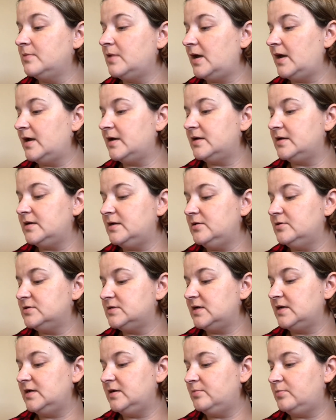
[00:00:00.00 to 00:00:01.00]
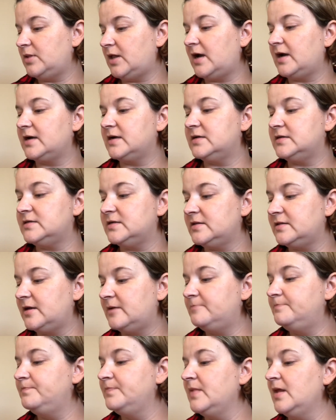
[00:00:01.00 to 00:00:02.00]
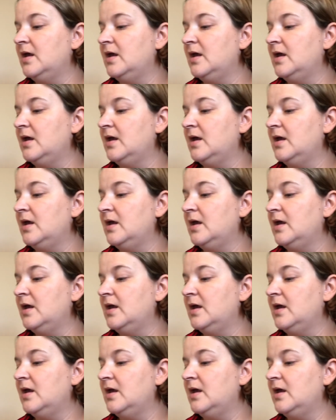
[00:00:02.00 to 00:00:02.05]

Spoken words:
I hadn't used any black until then.